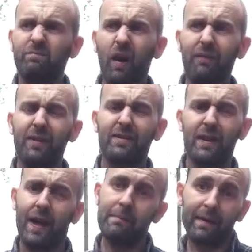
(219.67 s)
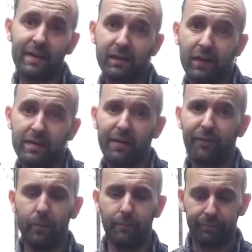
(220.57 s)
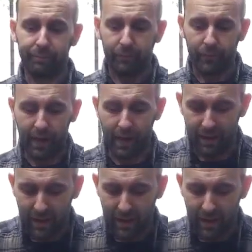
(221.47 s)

roughly the same, and they're slightly different. Yeah,